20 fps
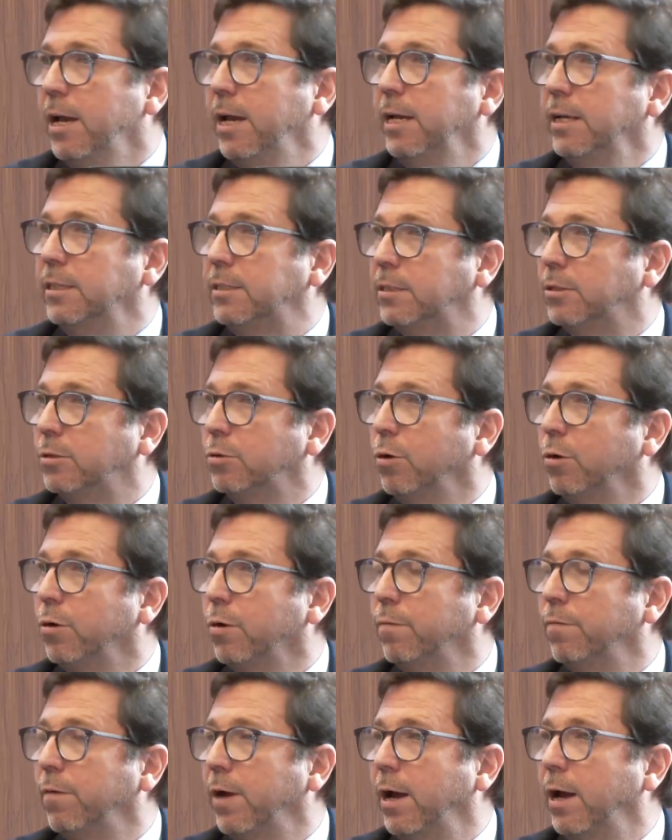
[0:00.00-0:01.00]
it's sort
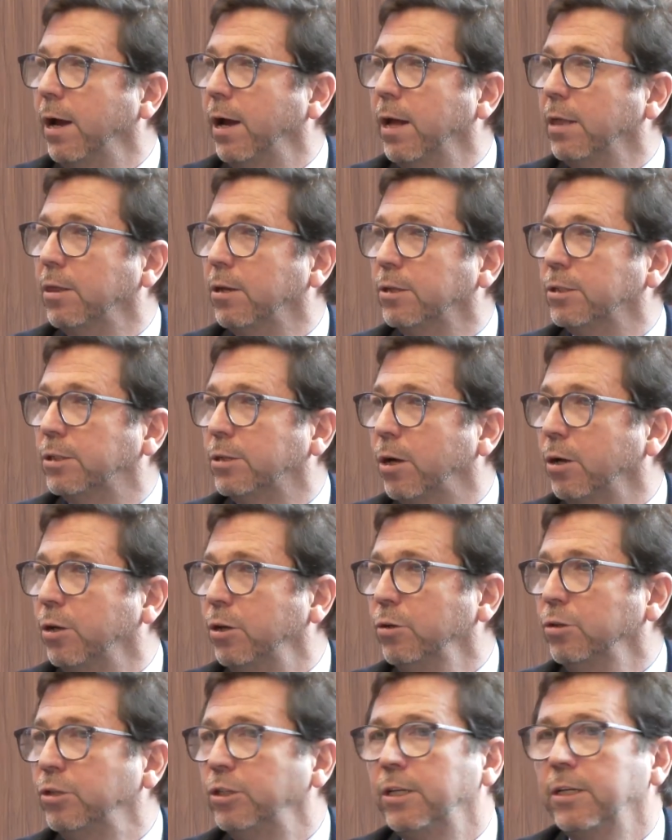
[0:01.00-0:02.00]
of, there's
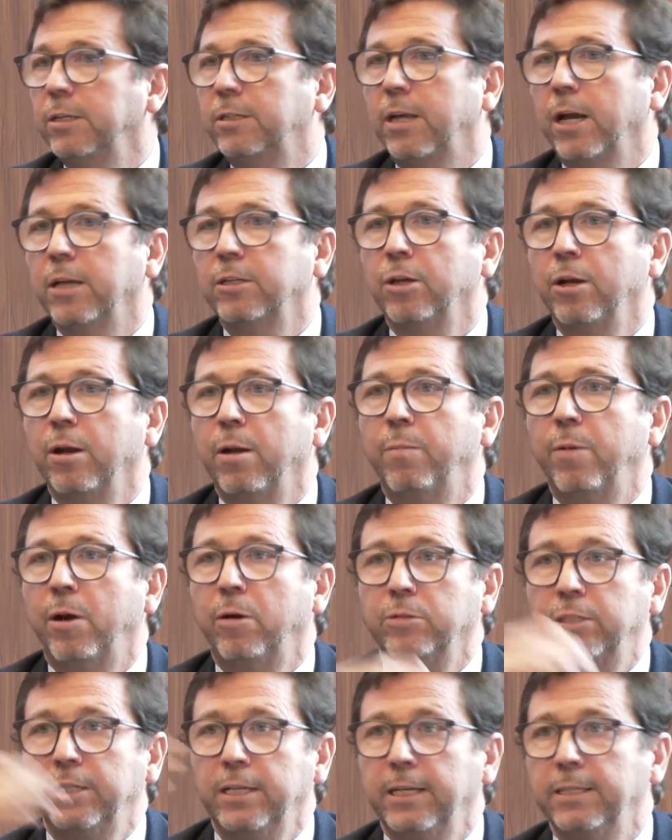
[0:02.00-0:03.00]
huge discussion
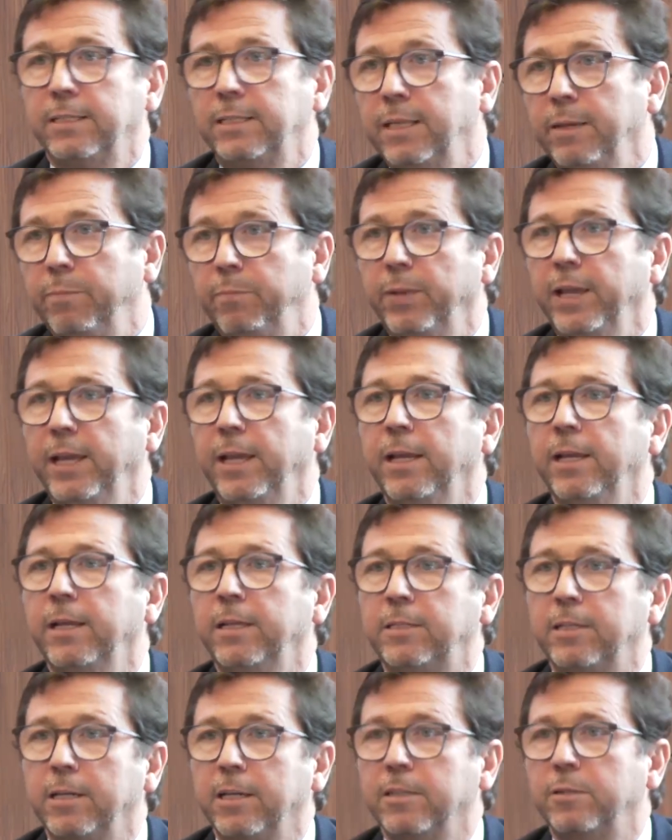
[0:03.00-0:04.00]
about
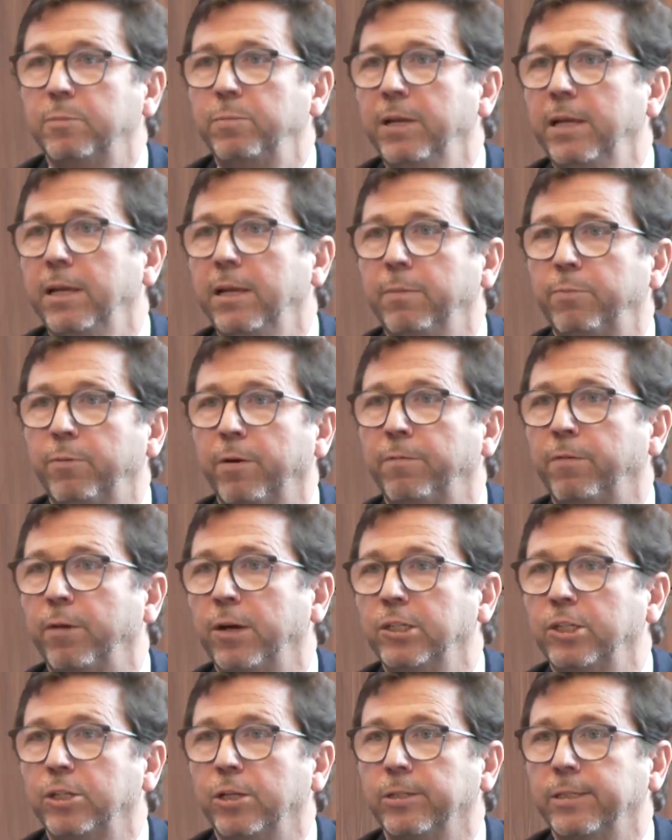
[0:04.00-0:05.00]
GSTP, GSP,
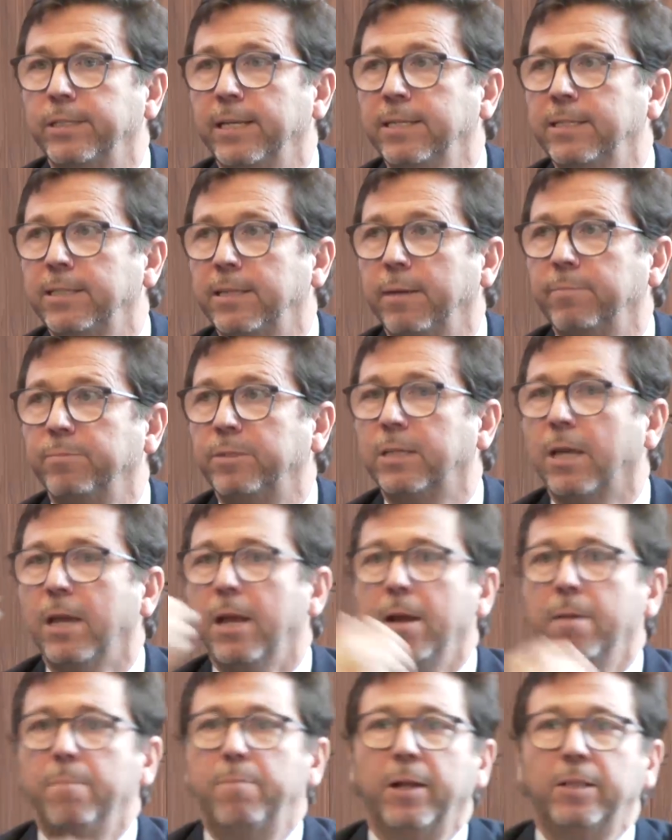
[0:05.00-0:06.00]
preferential systems,
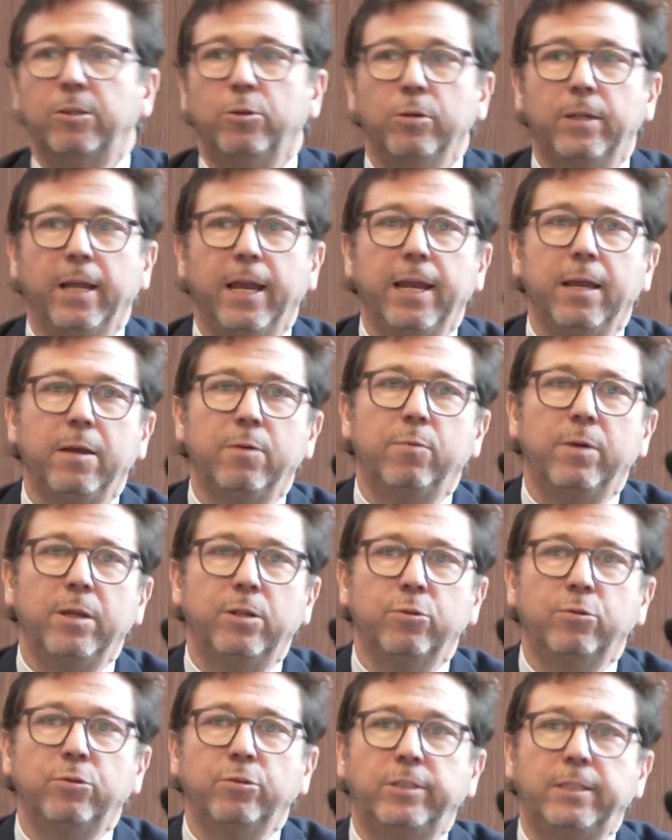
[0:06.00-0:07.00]
but today we
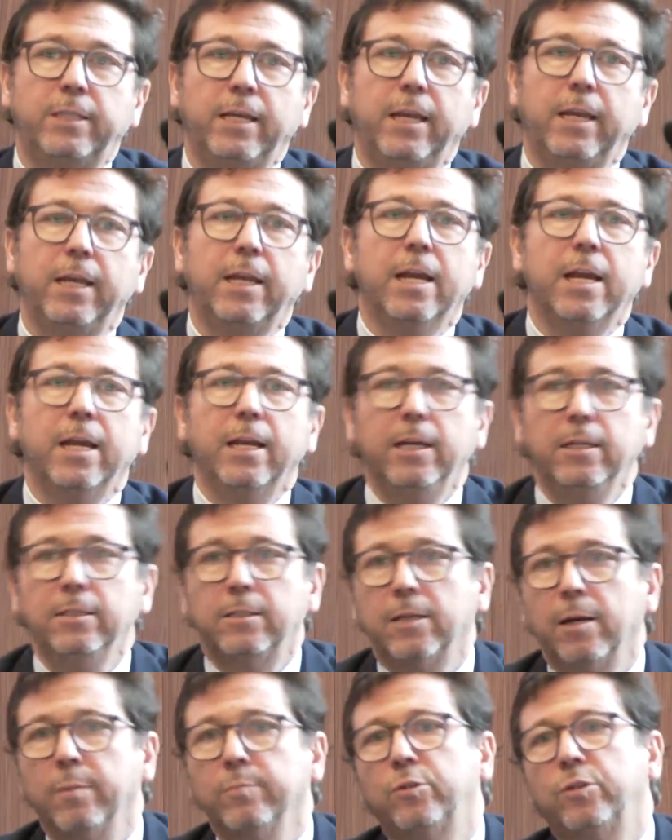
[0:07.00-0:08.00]
do see in
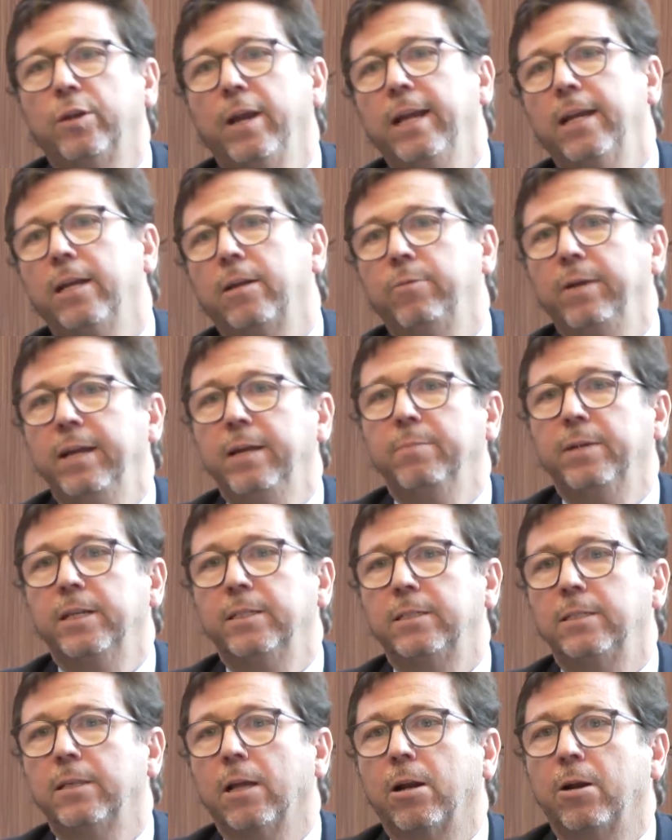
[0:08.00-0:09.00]
some trade
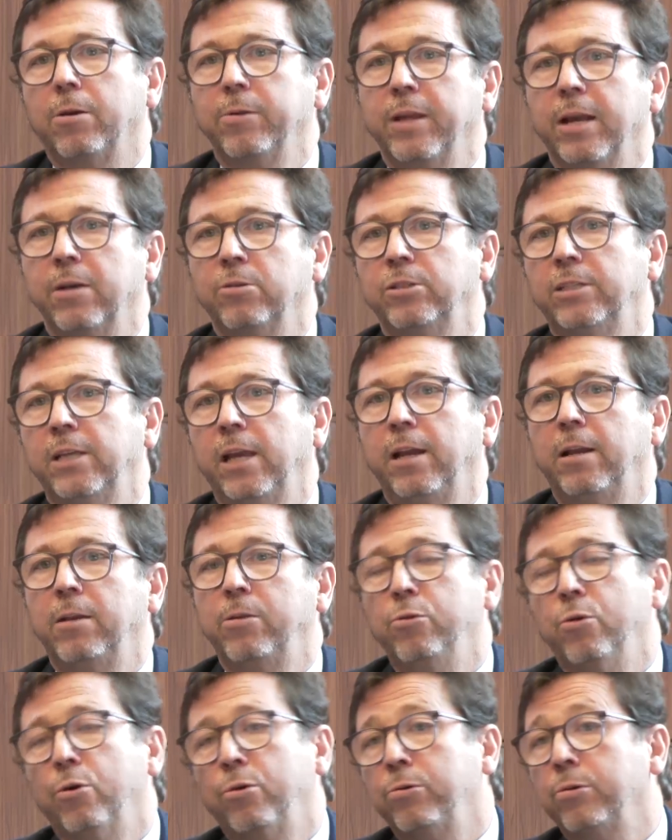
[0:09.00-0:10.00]
agreements that are negotiated
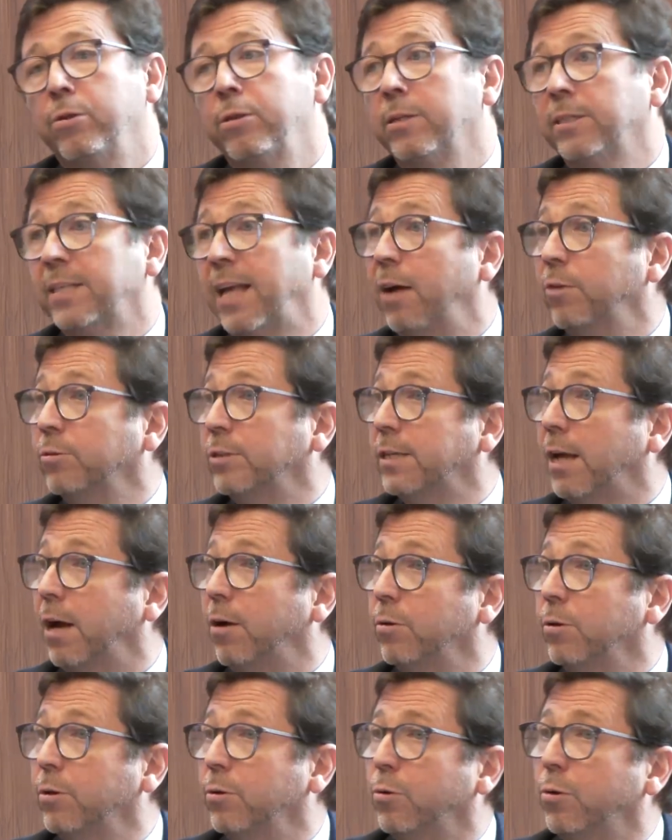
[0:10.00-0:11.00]
north, south,
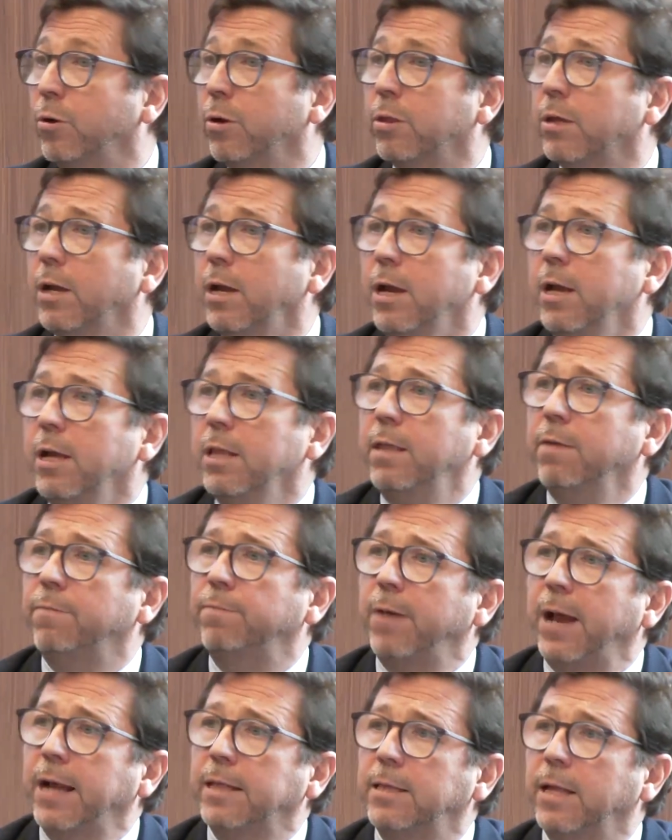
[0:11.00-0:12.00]
south, north, the
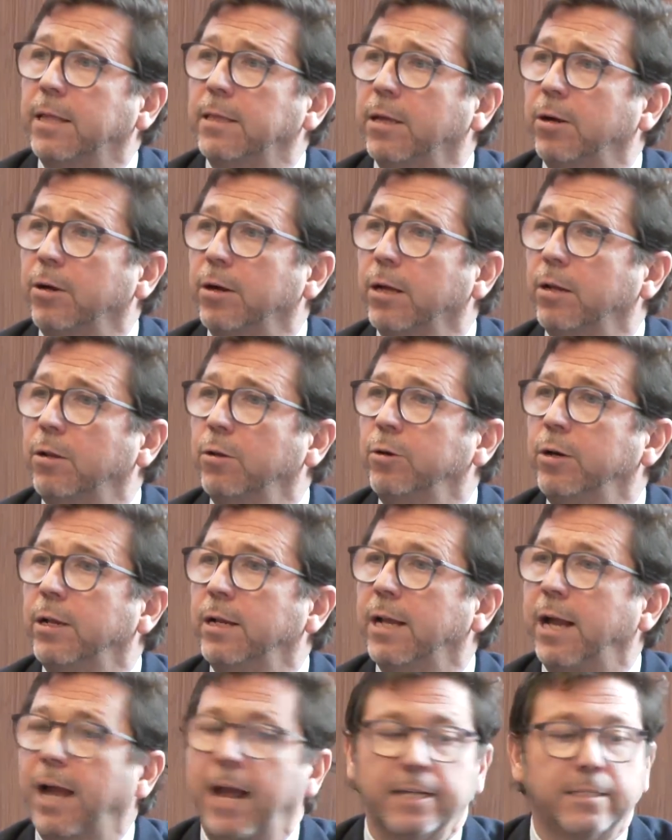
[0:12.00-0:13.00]
fact that they're
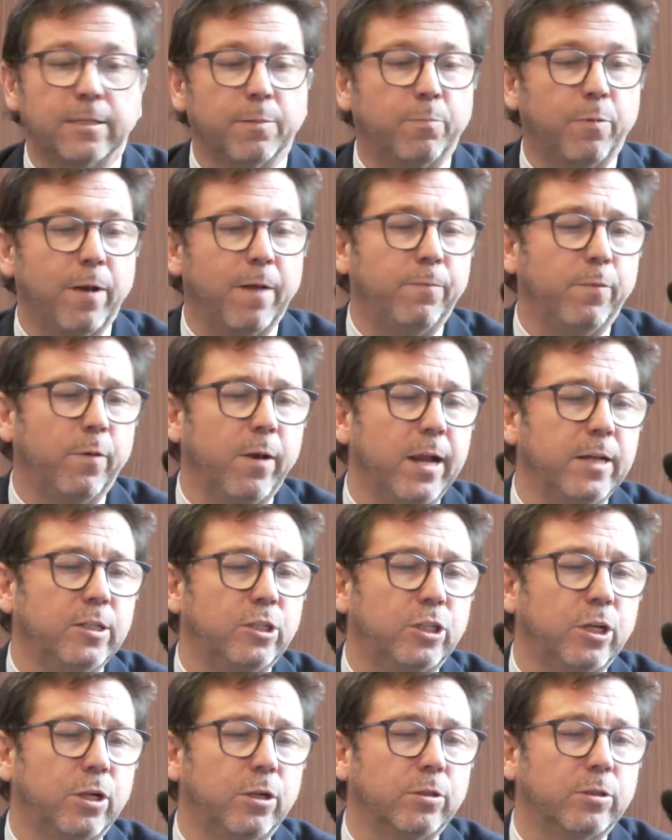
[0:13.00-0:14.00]
included as a
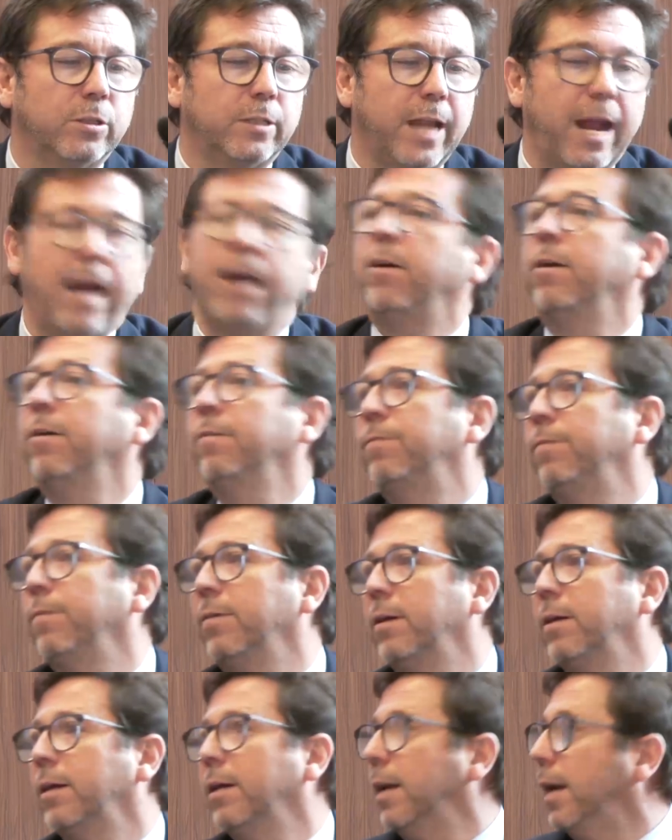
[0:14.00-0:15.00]
preferential tariff
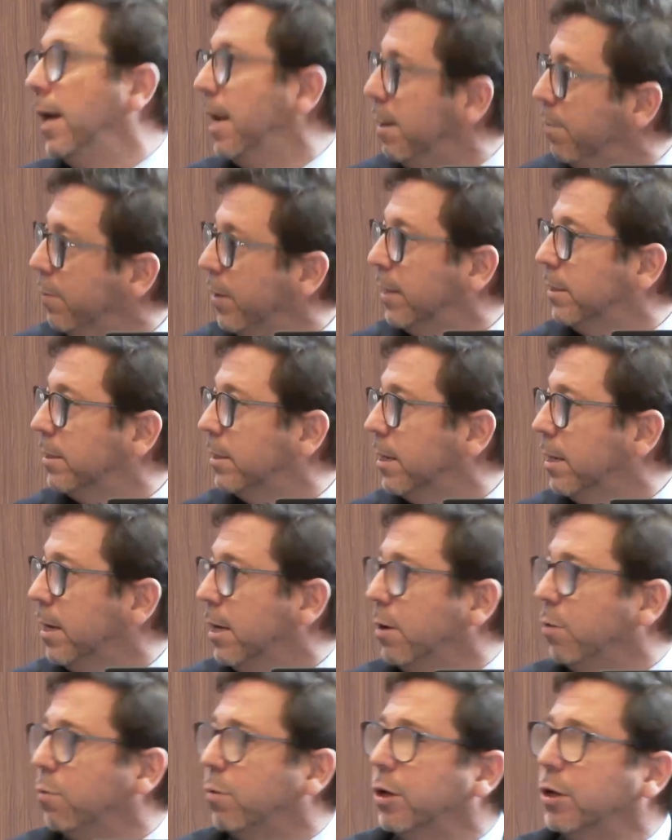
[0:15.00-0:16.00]
element,
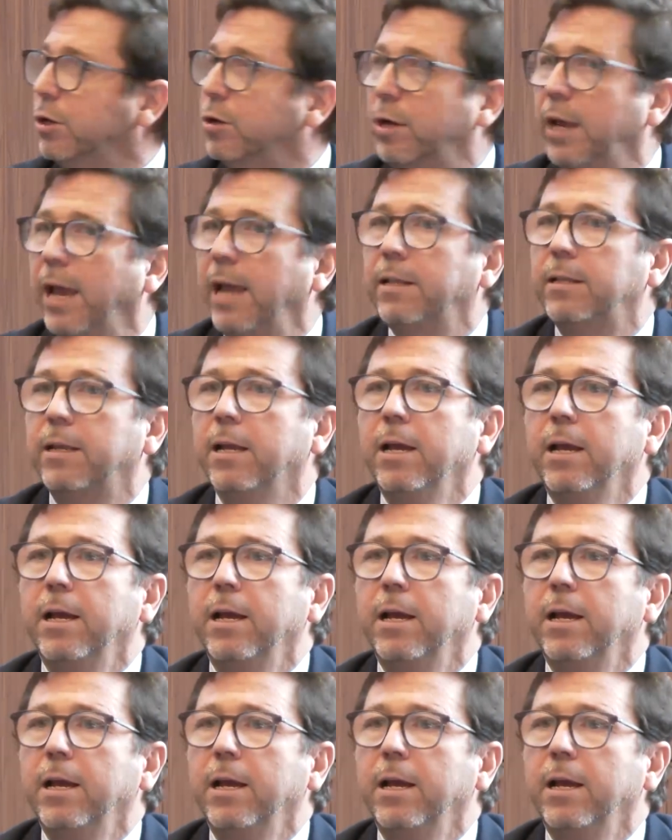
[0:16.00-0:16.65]
where you get